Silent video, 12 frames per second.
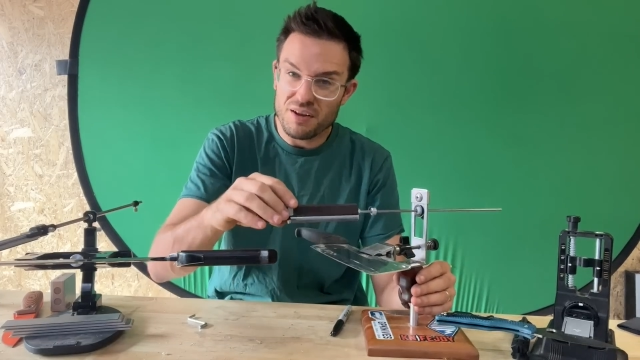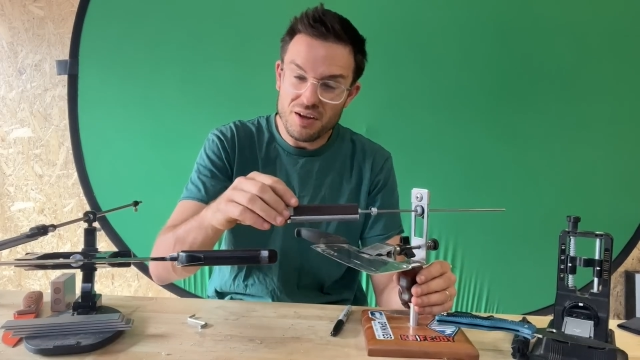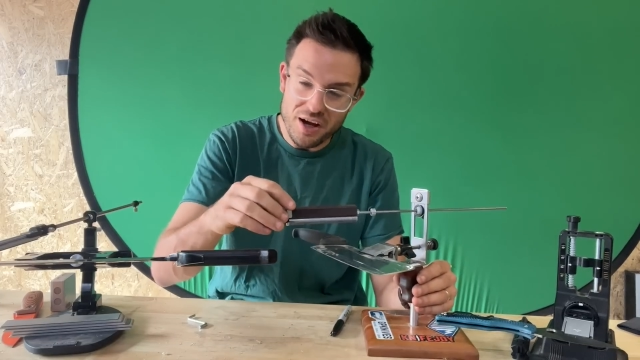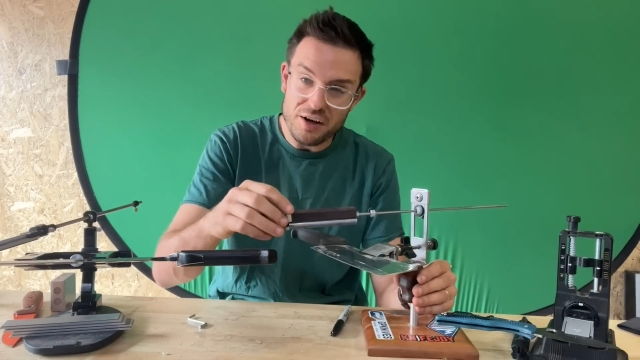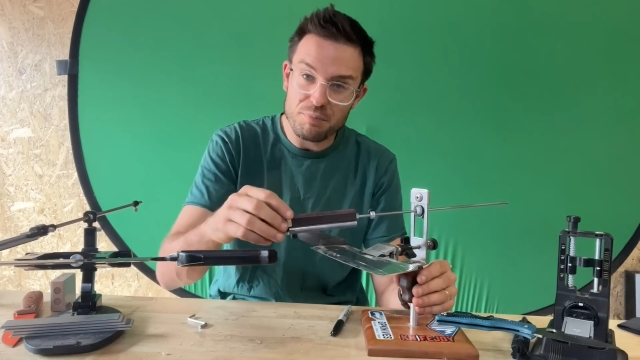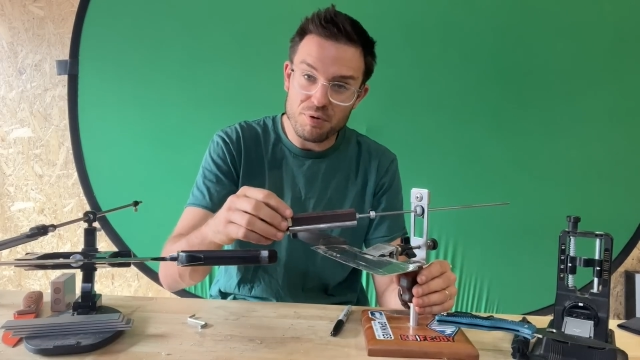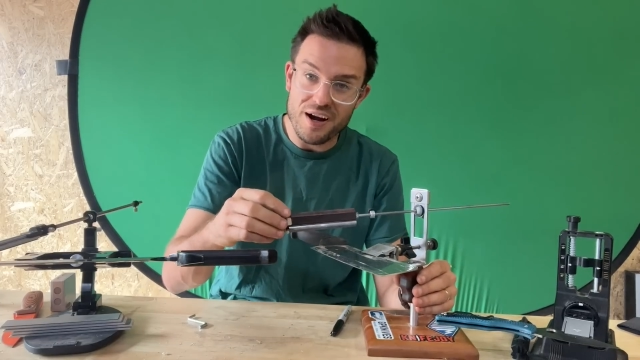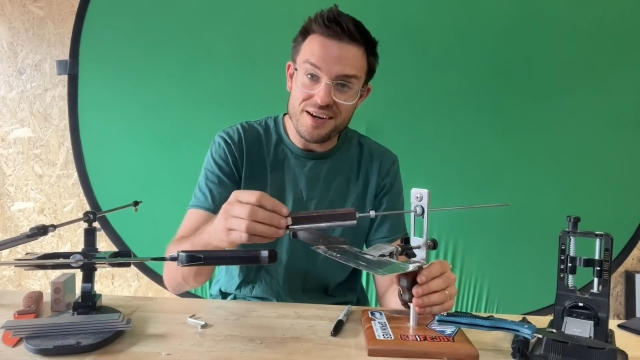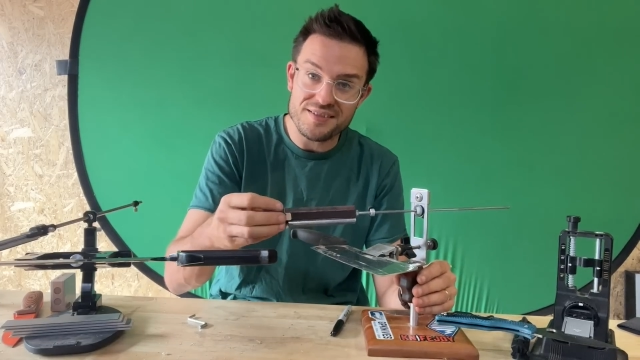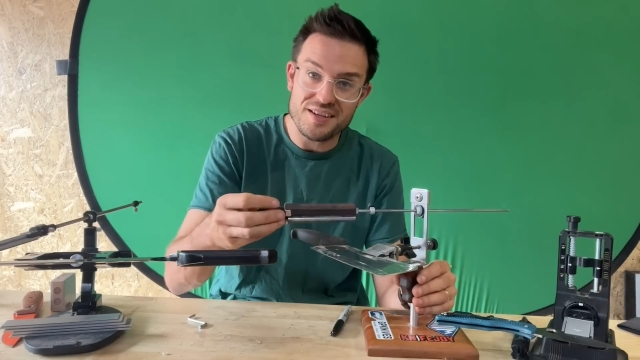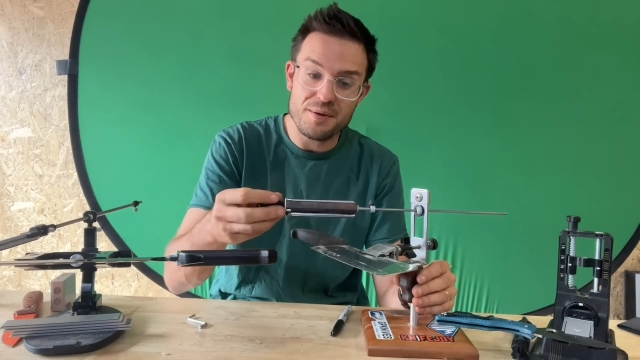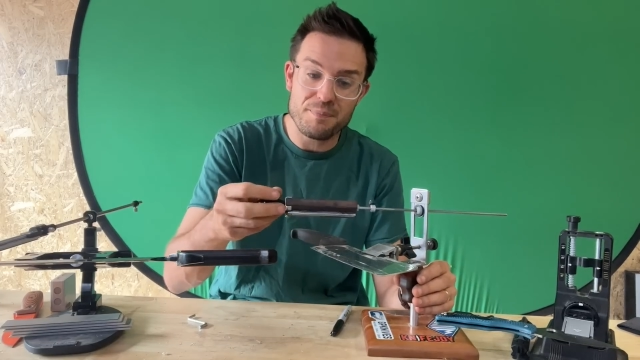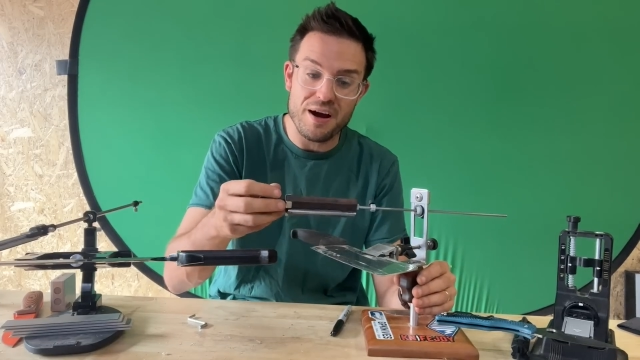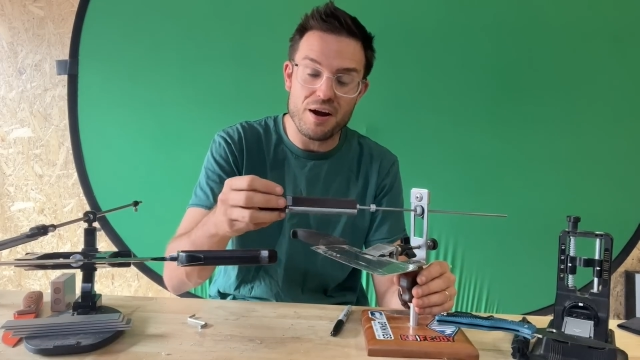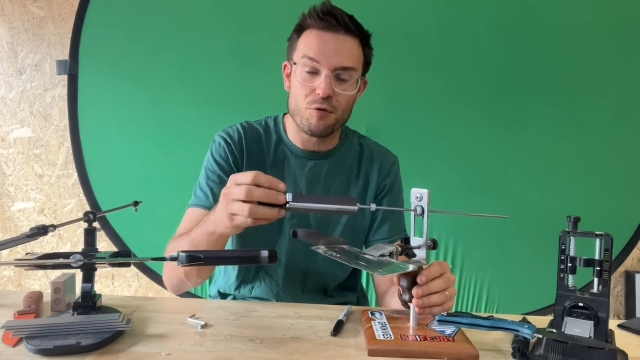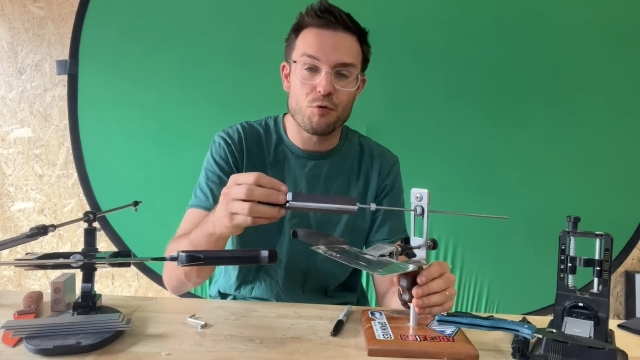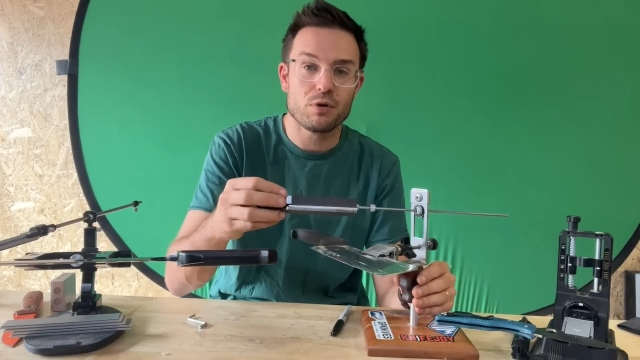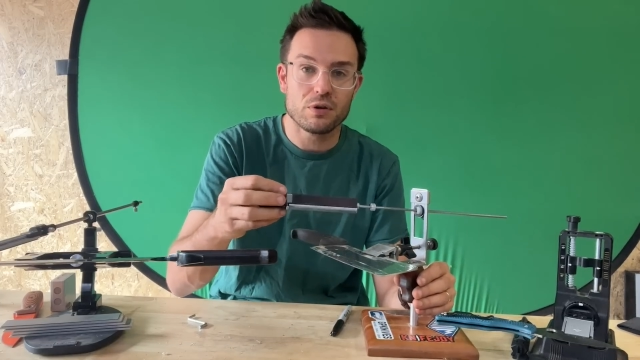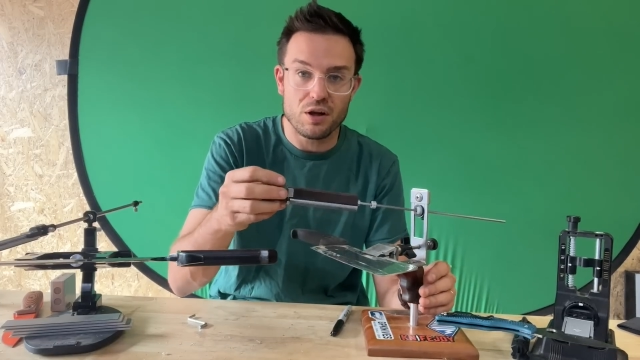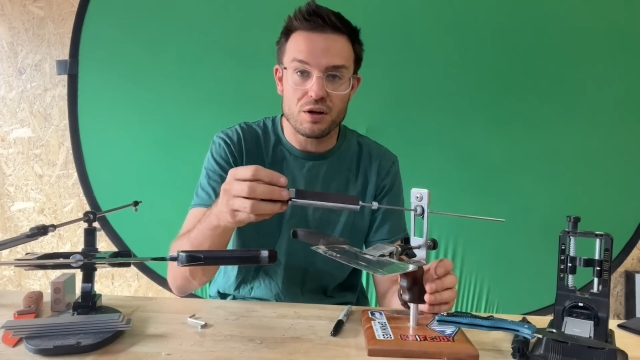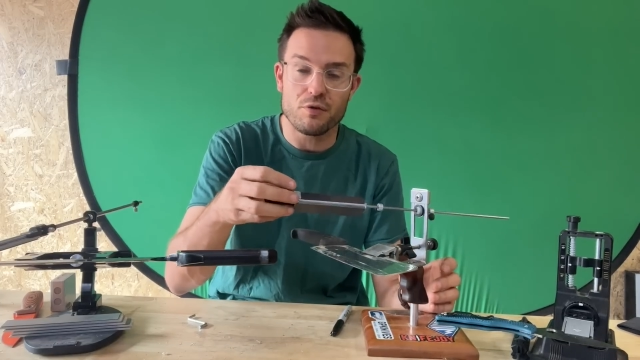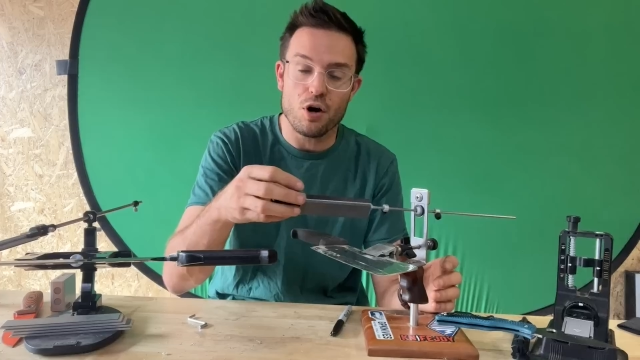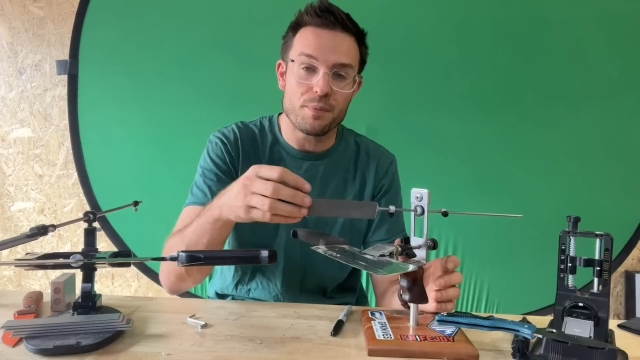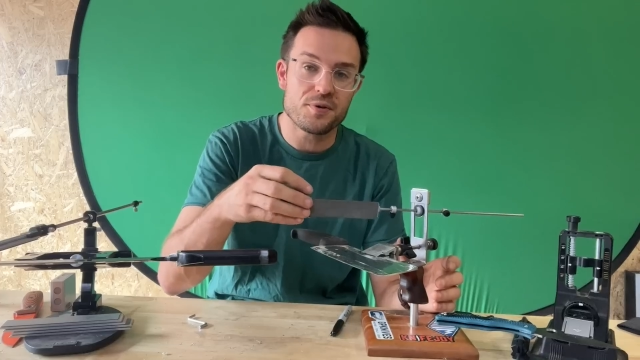kind of pricey, but a lot of
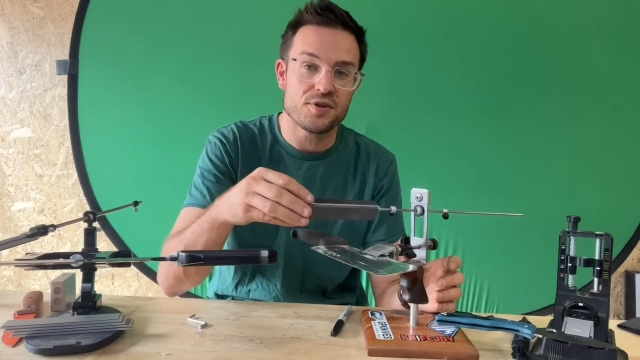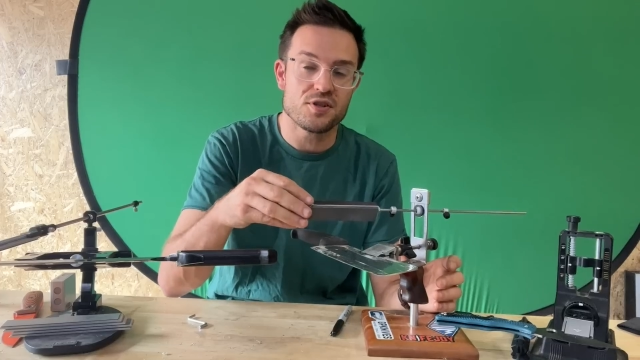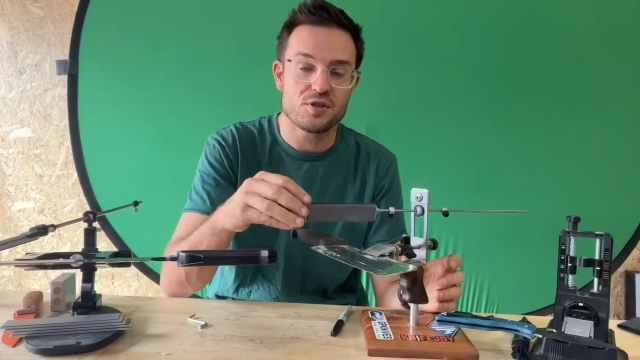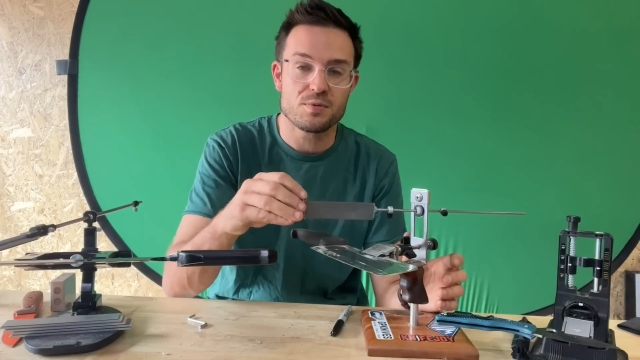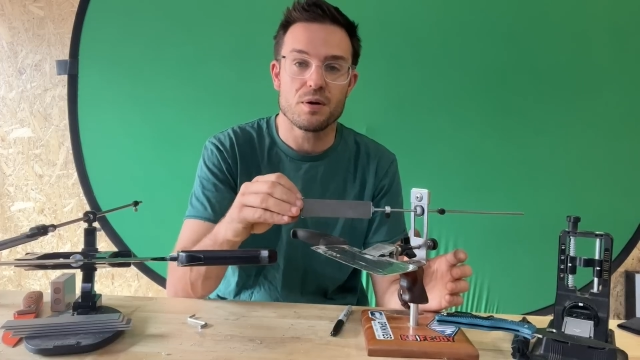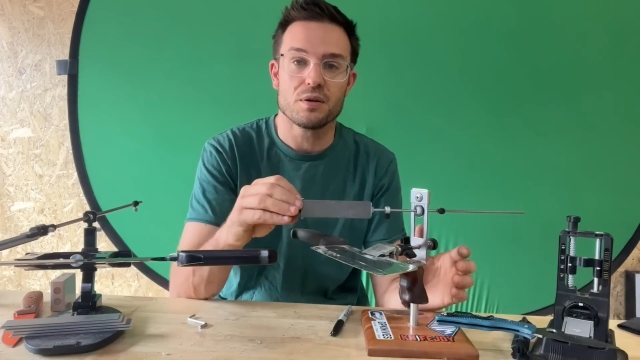options as well.